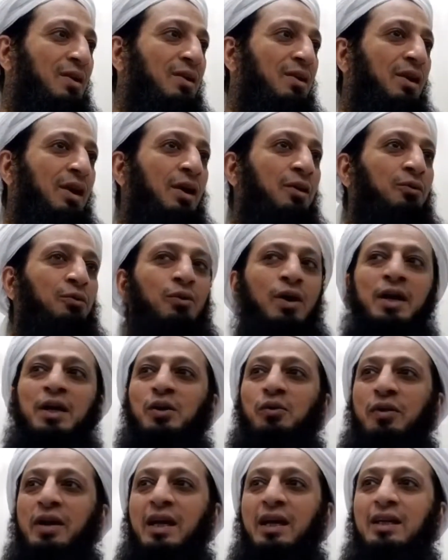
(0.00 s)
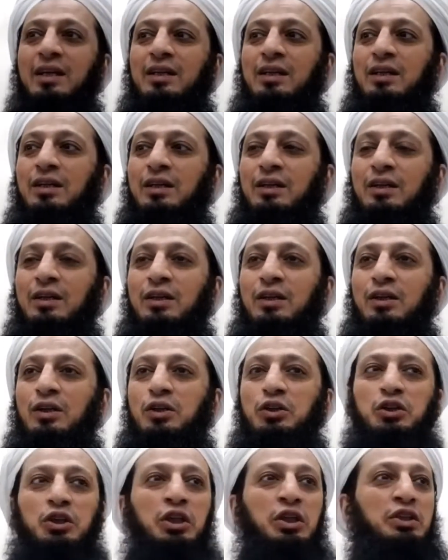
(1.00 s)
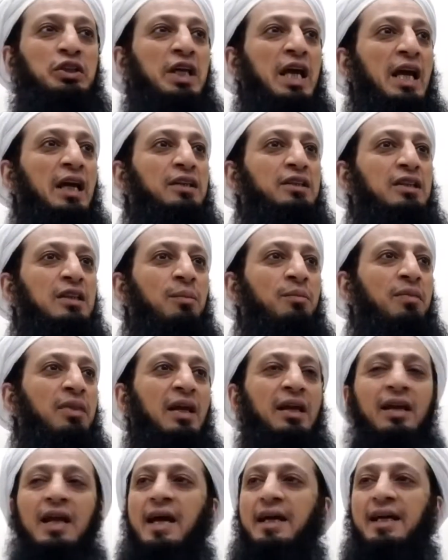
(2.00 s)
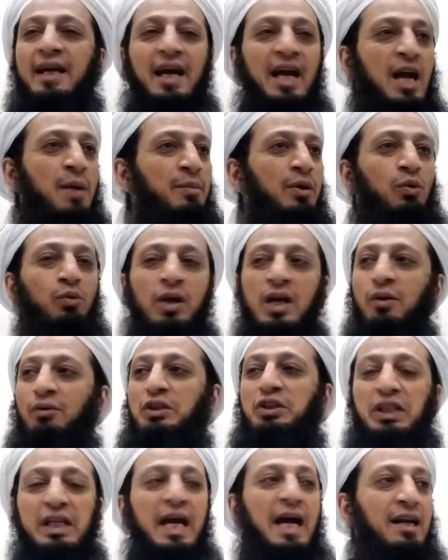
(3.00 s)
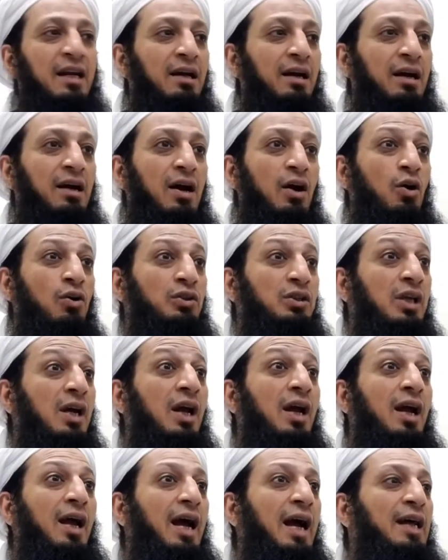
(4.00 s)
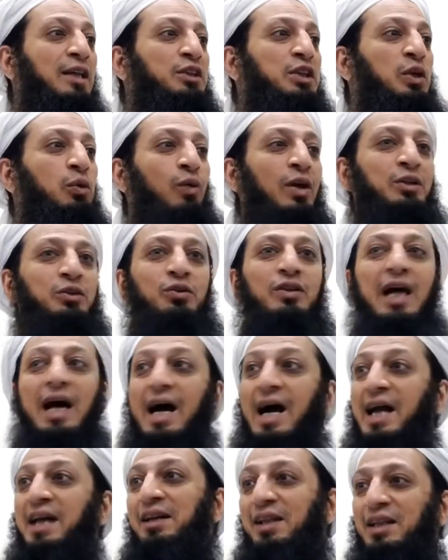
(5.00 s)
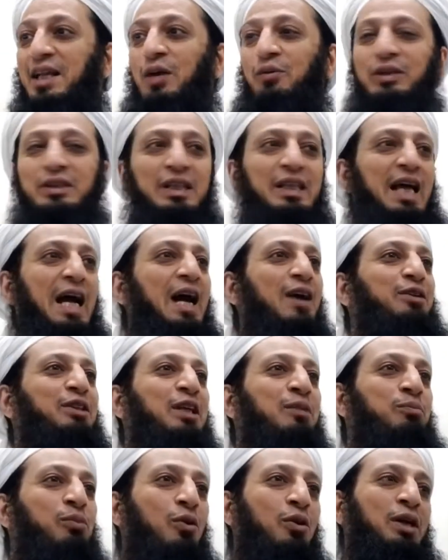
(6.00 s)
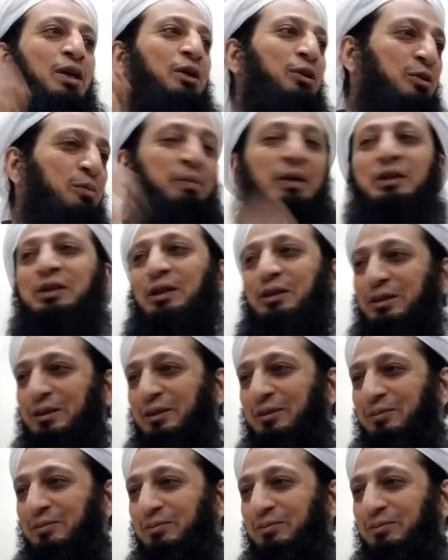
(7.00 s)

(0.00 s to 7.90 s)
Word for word: And right away, she takes something like a hammer, whatever she had in her house, and she went to the idol that was in the house and broke it into pieces.